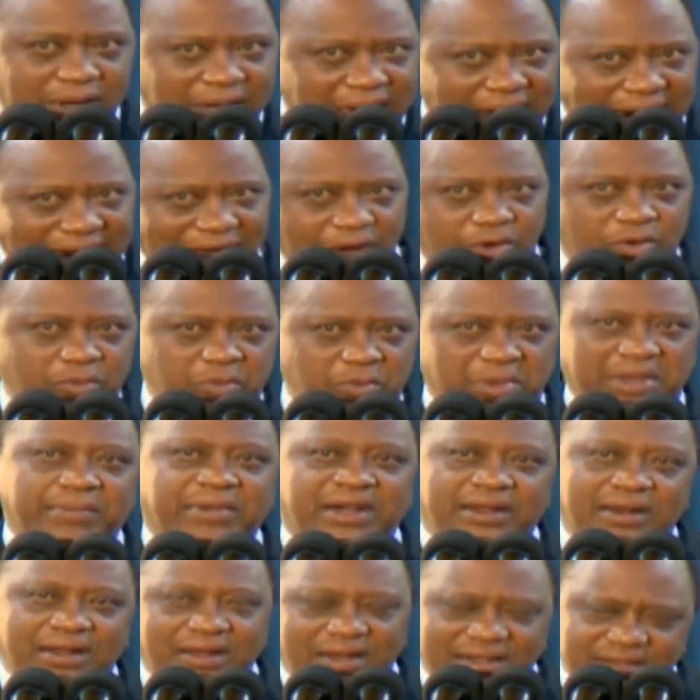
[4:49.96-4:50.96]
allow me.
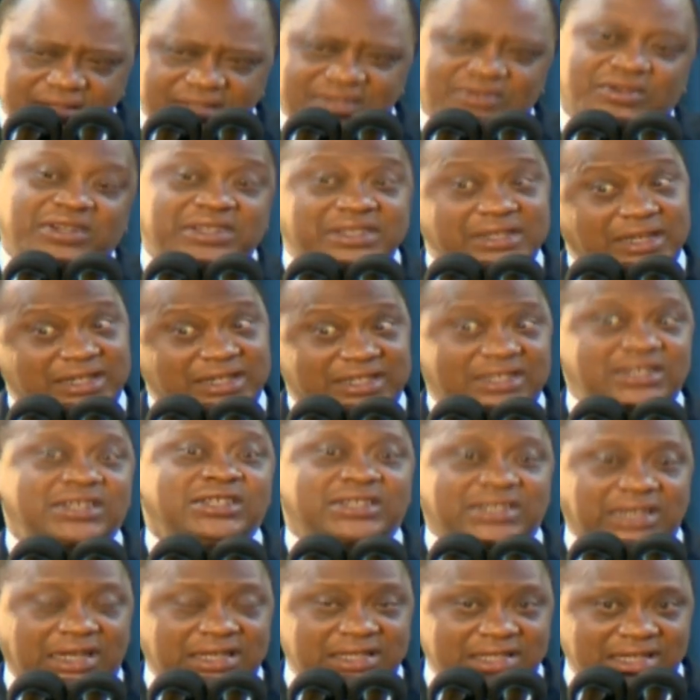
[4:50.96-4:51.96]
But so I said, she
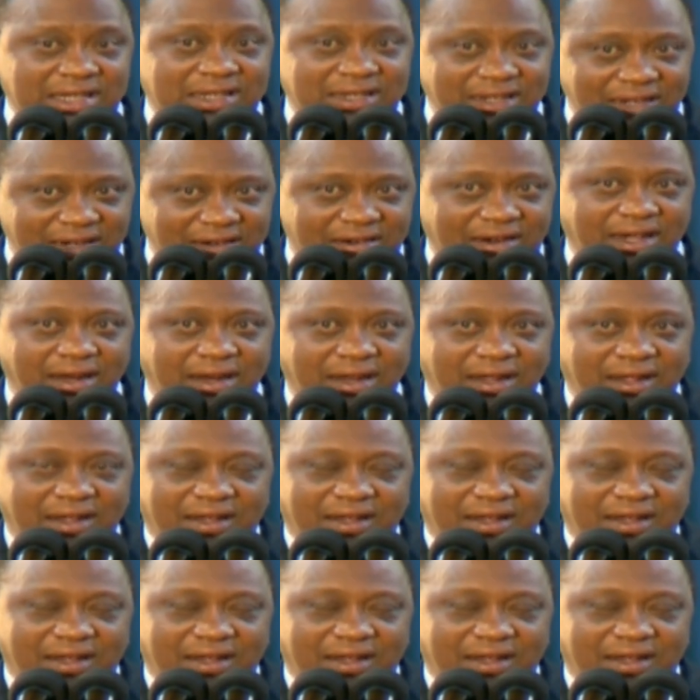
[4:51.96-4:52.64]
succeeded, right?